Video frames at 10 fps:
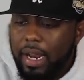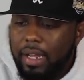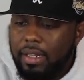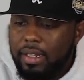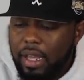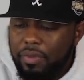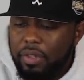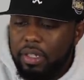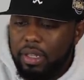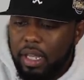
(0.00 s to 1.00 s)
and I
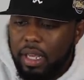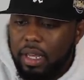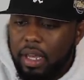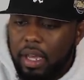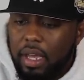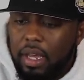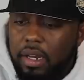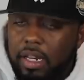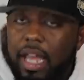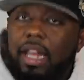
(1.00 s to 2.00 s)
definitely think
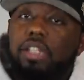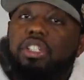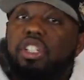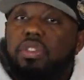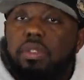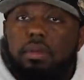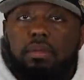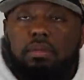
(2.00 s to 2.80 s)
that let's just